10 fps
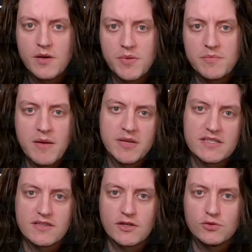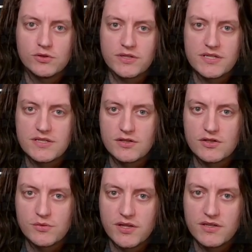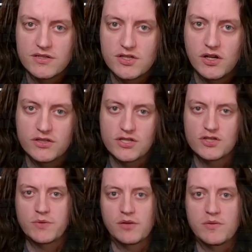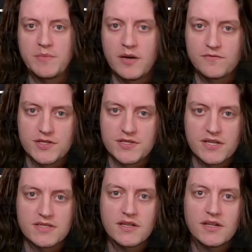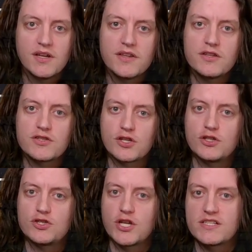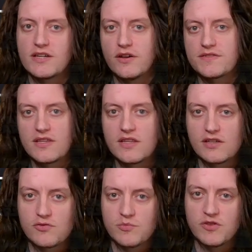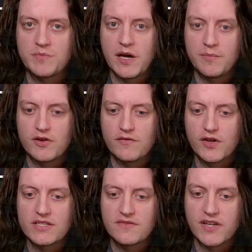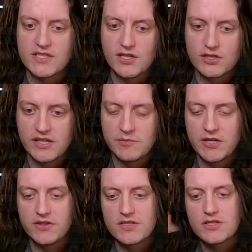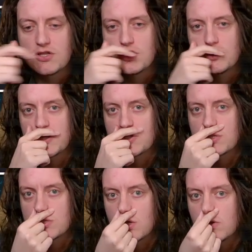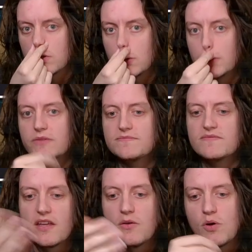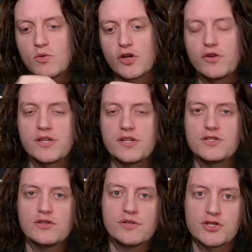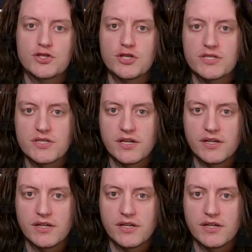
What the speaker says: But maybe he has something cool that he's going to do with it. So I'll just swing in with Palp for 6. There's a good chance that he'll have something that can remove Palp. There are various effects that could take him out in this situation. So what we're going to do is just